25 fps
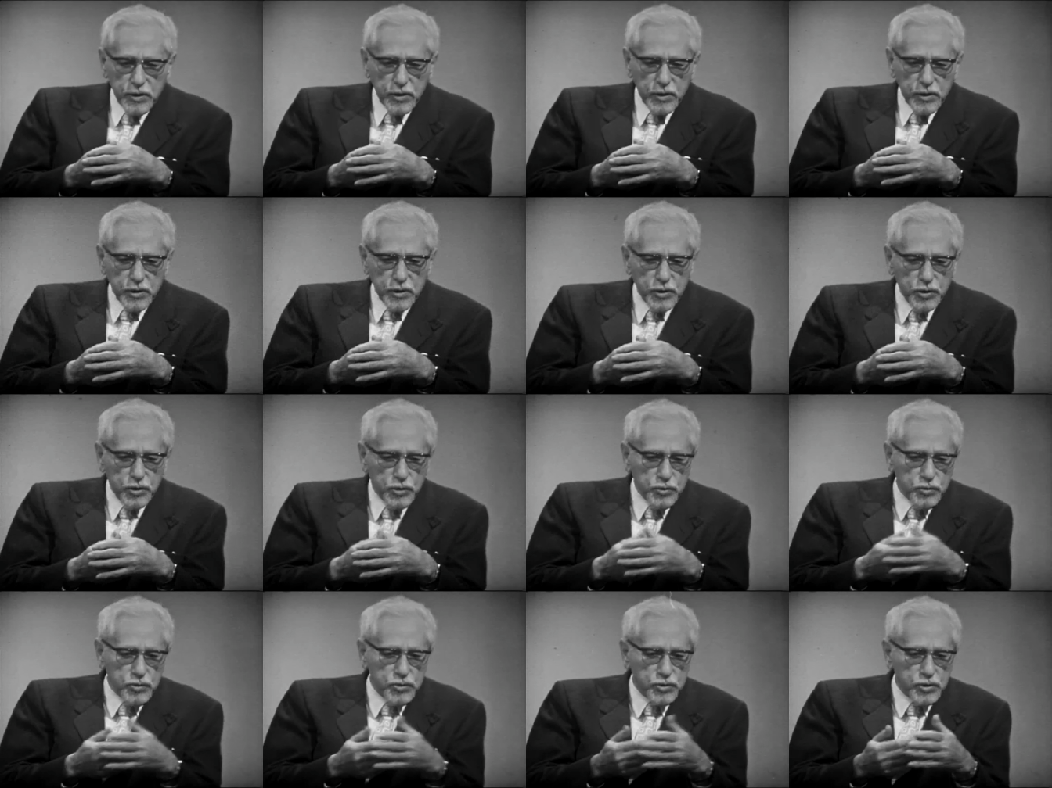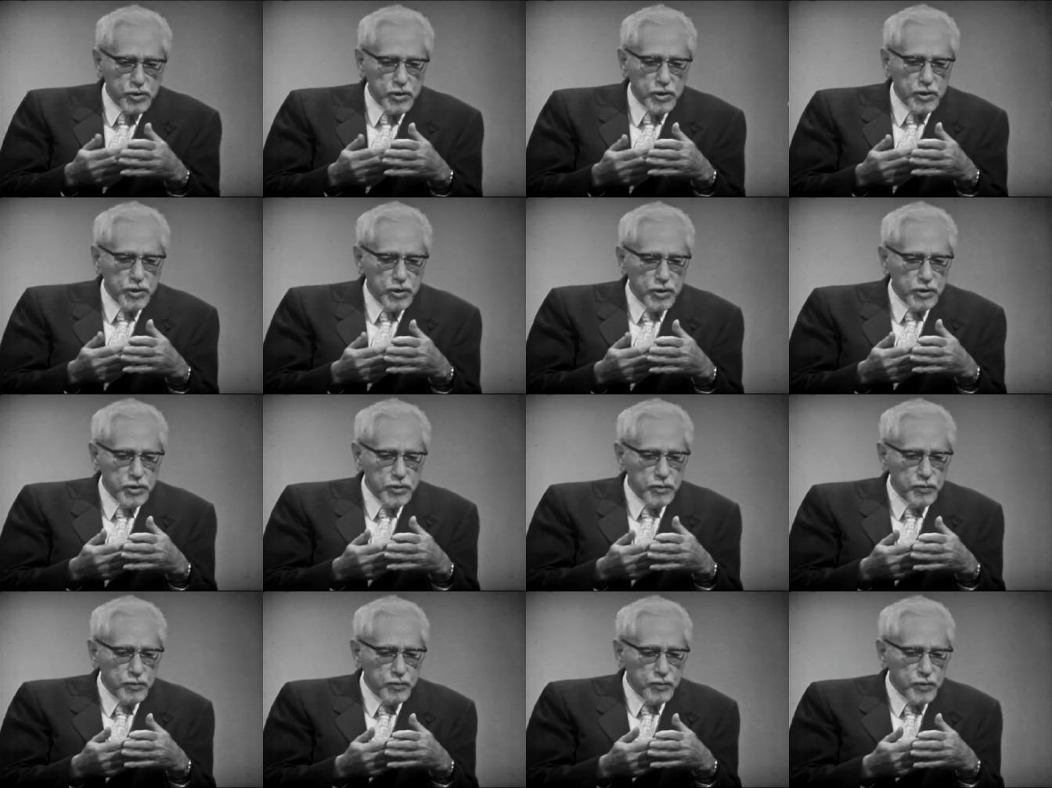he
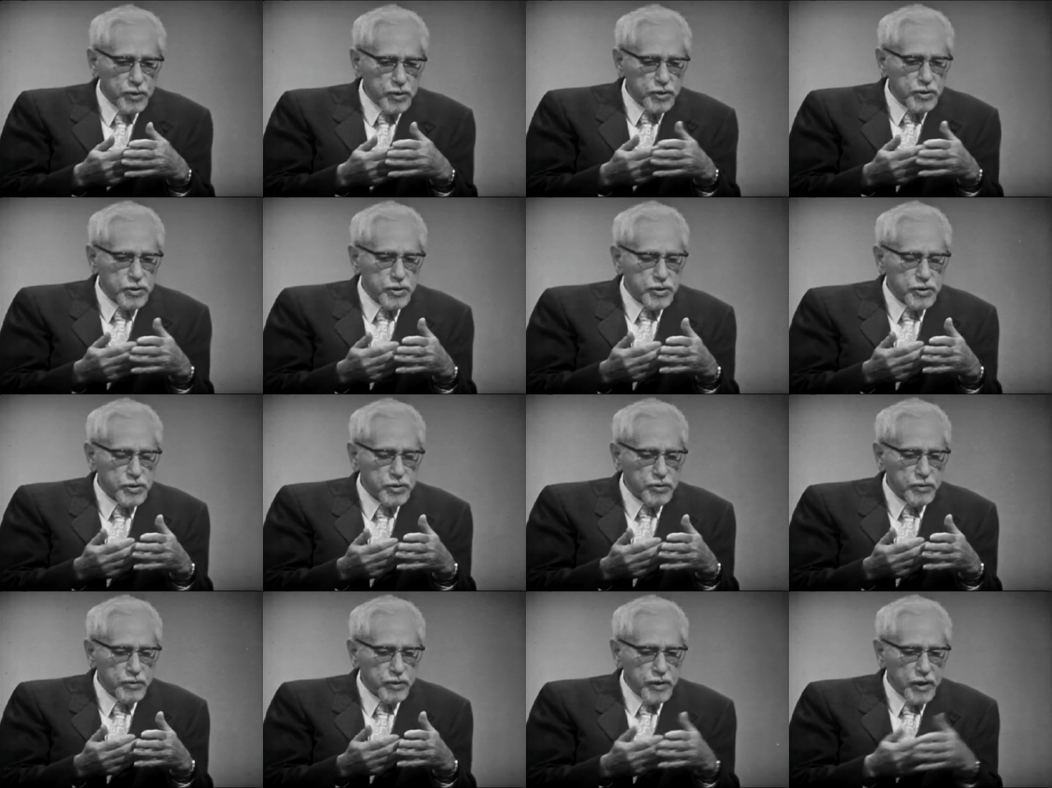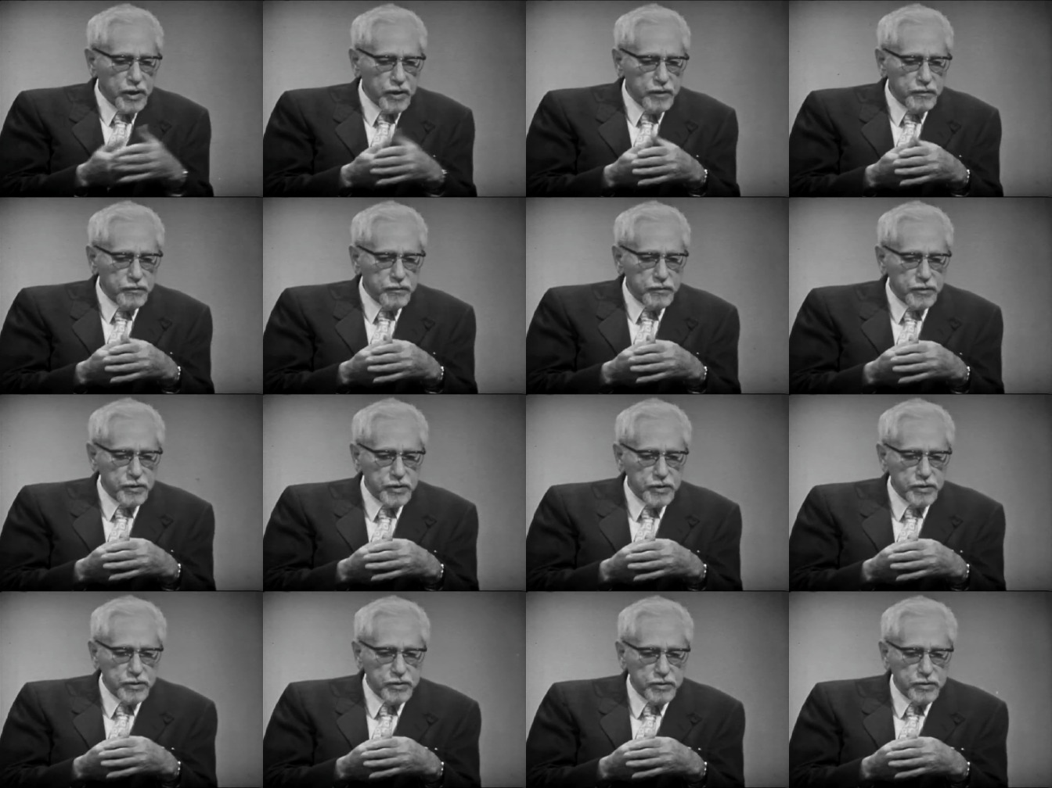usually wishes to have
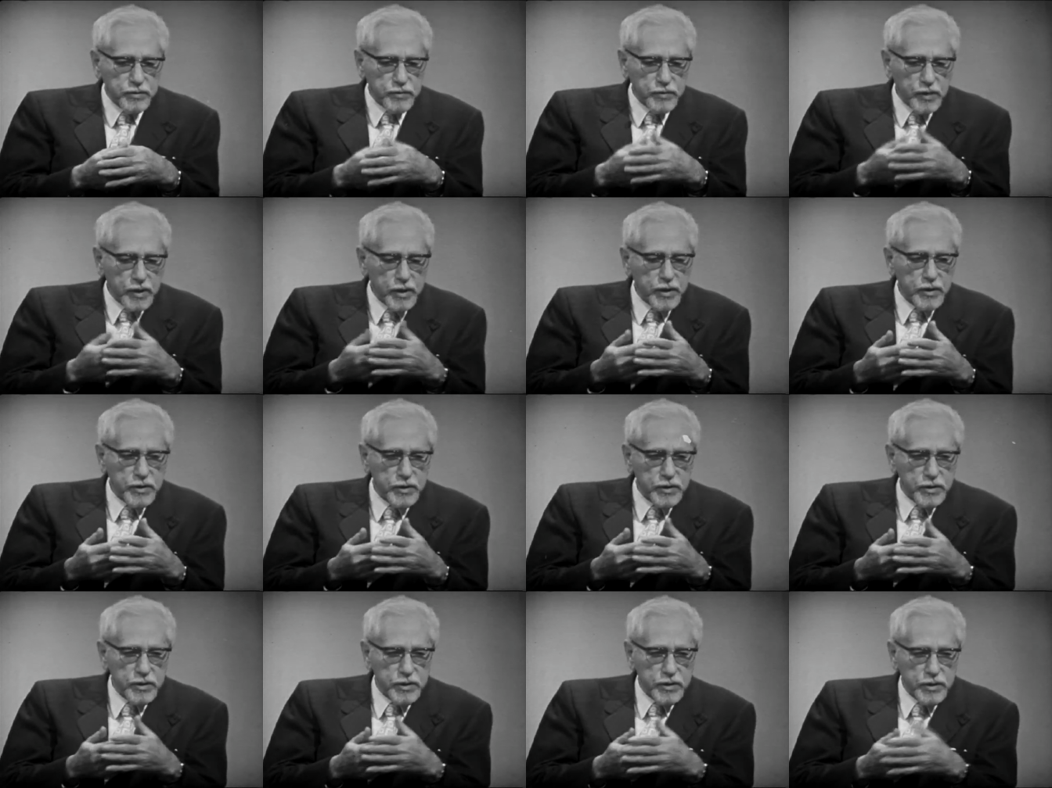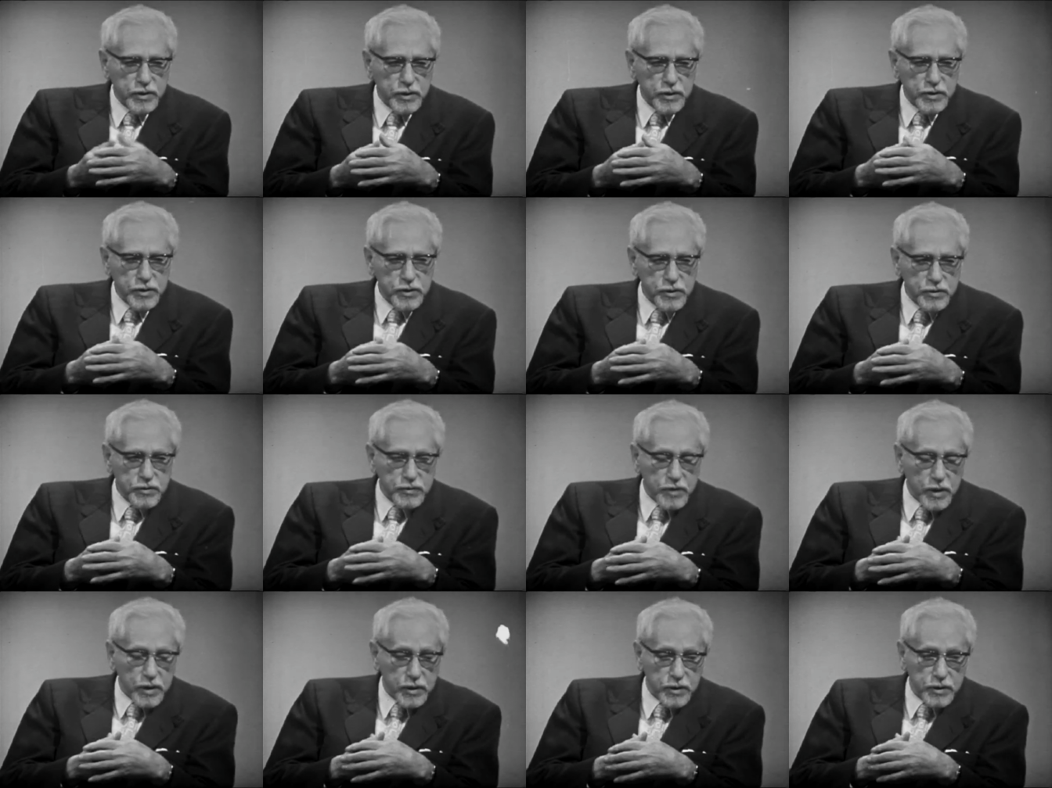the director
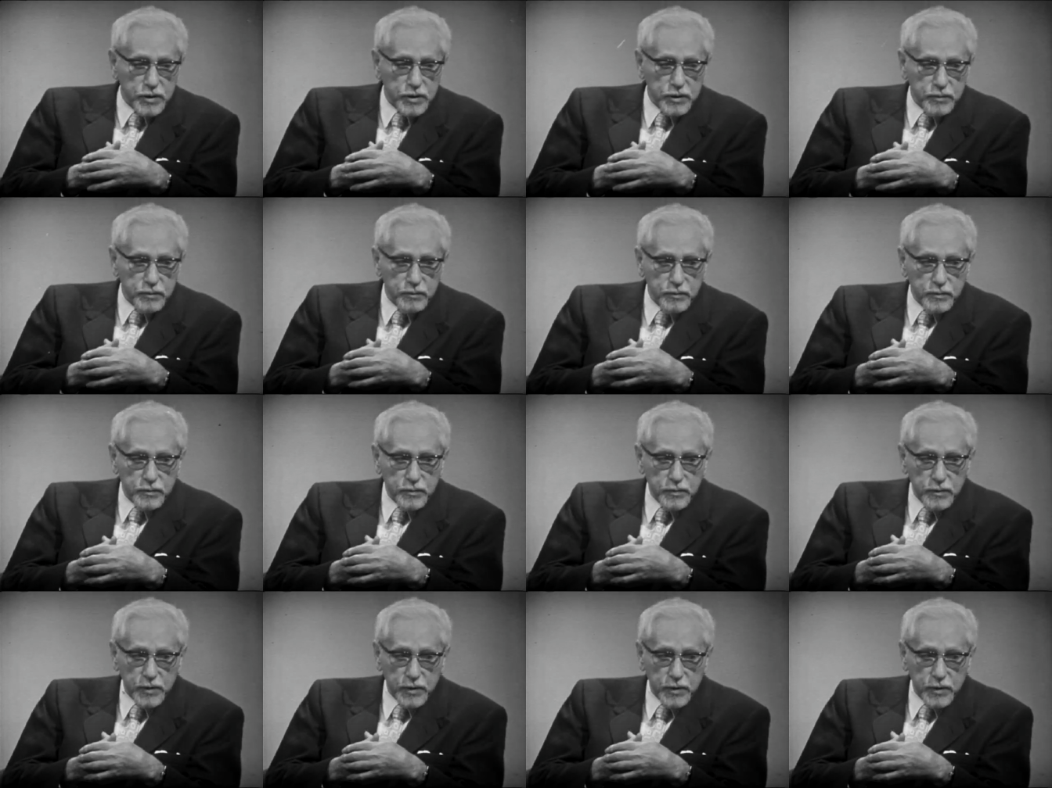instruct him